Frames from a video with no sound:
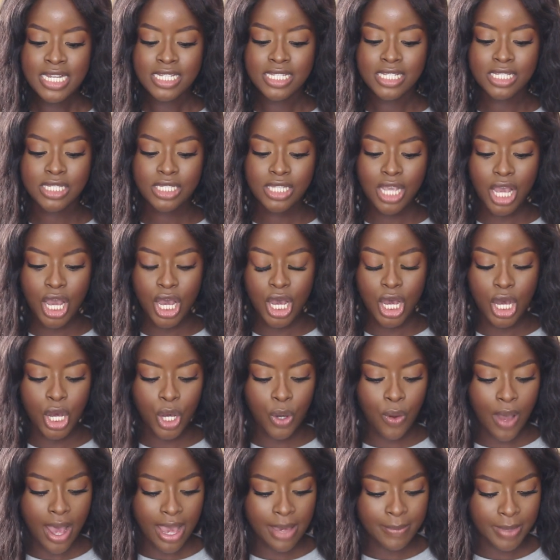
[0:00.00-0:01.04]

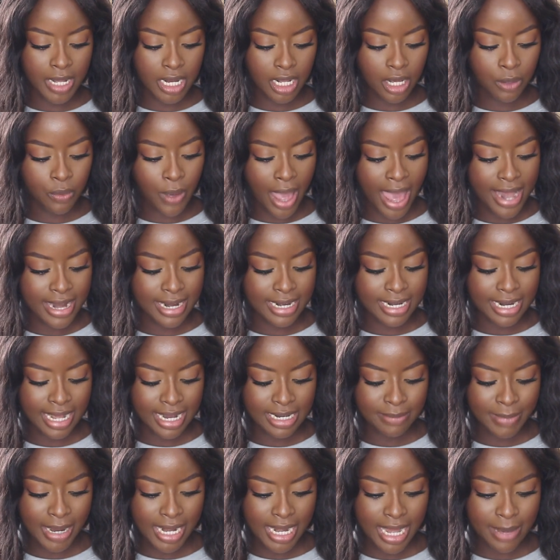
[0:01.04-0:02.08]
So I'm gonna go ahead and
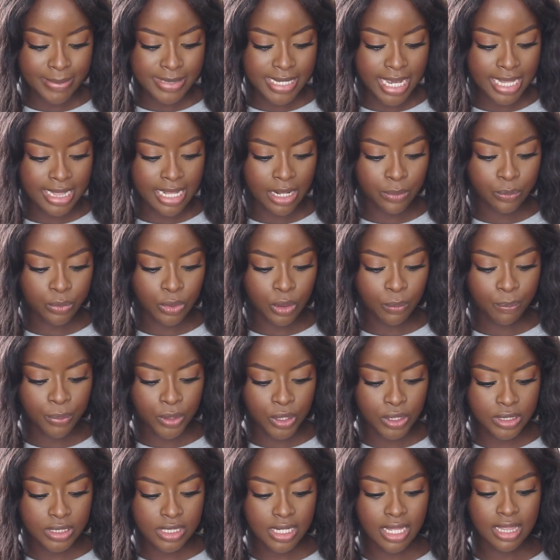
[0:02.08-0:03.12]
line my lips and then we'll
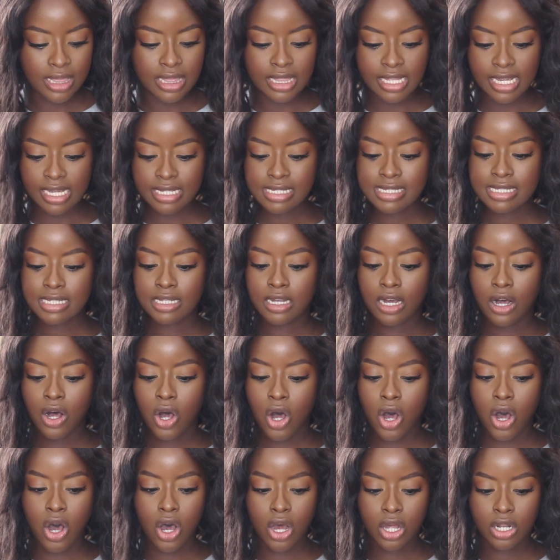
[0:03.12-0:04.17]
put this
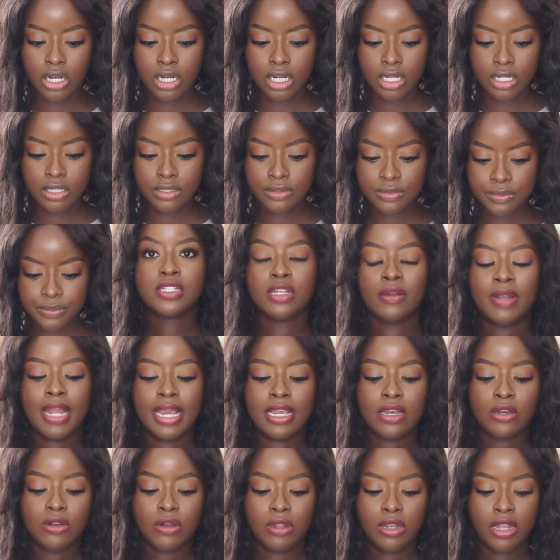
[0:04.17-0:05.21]
on. So
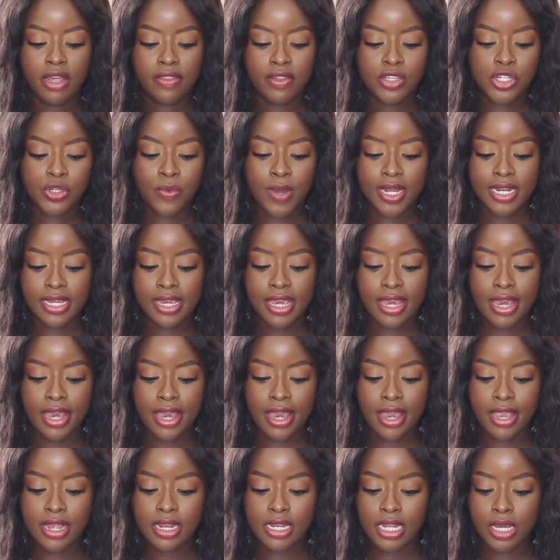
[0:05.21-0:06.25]
like all other Joanna
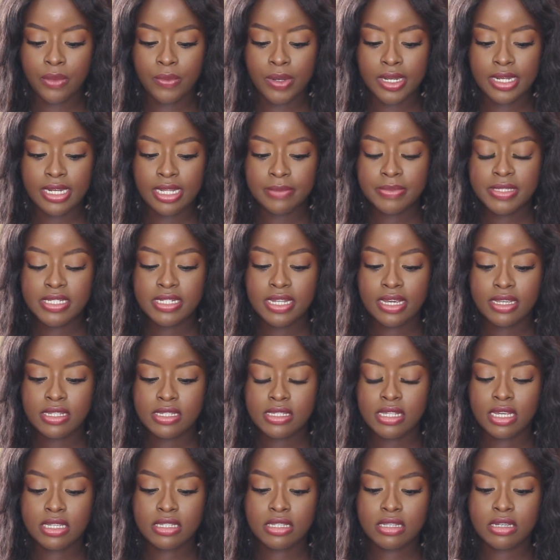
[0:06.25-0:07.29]
K liquid
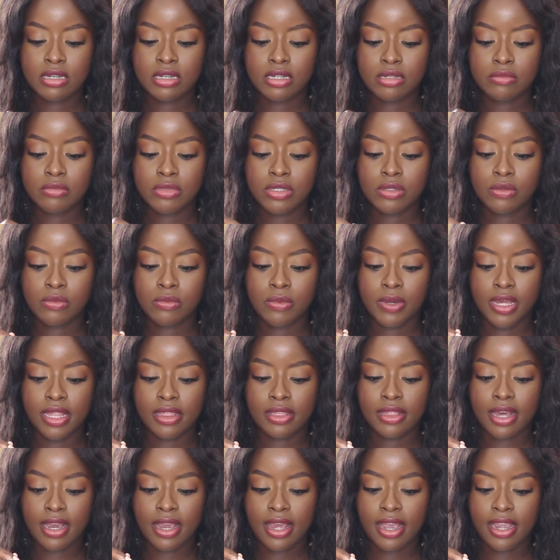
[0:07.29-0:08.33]
lipsticks, this comes
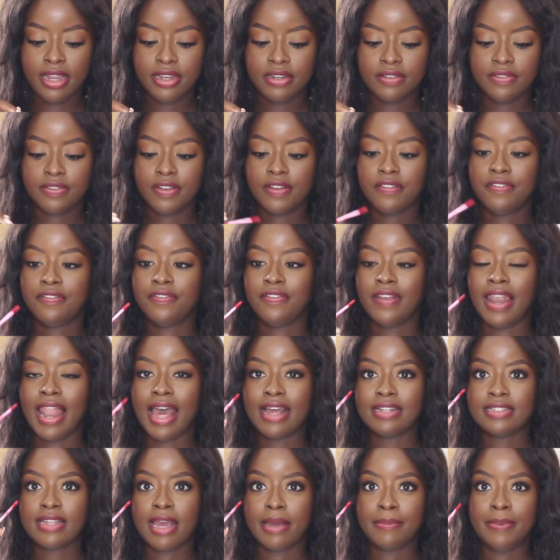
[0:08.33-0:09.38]
with that kind of
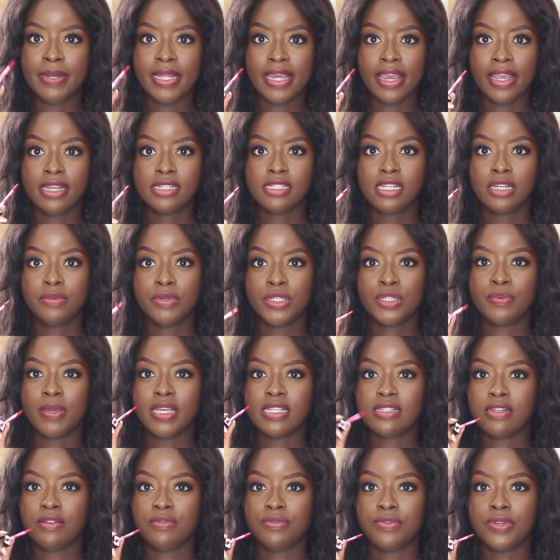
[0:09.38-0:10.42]
flat applicator, which
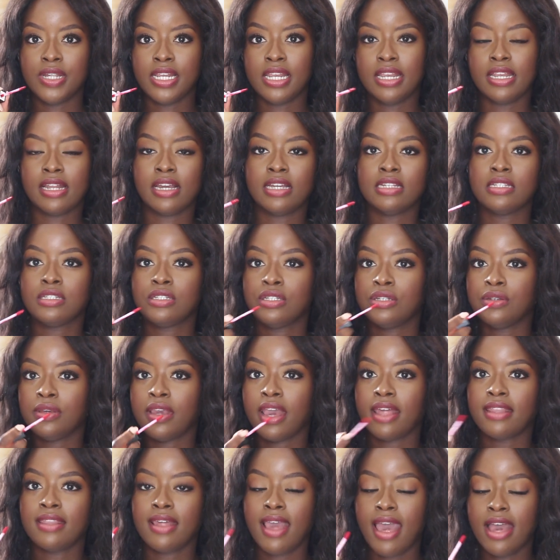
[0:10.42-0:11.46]
makes it really nice to
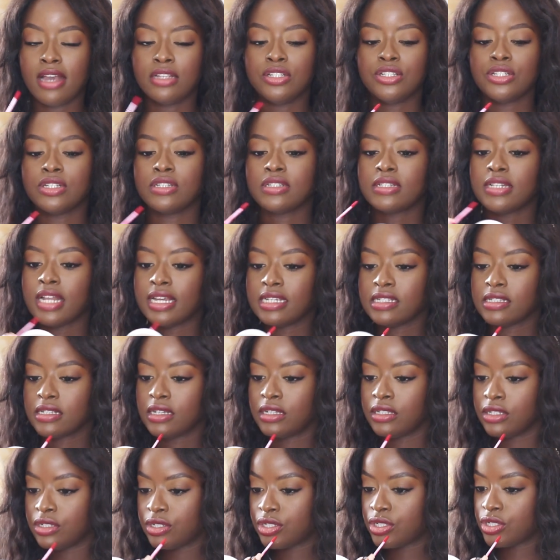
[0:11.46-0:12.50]
get the edges nice
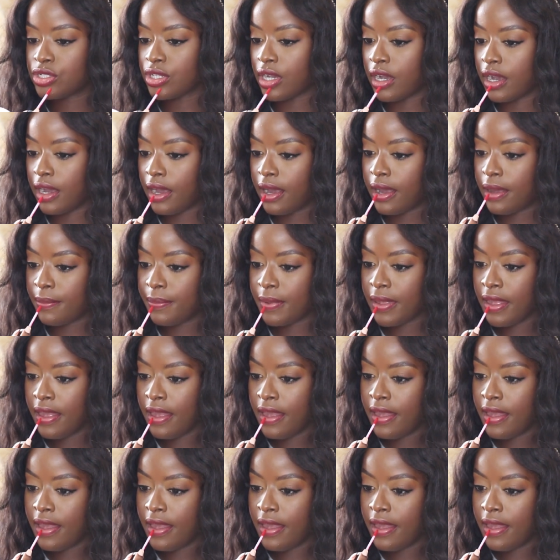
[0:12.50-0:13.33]
and sharp.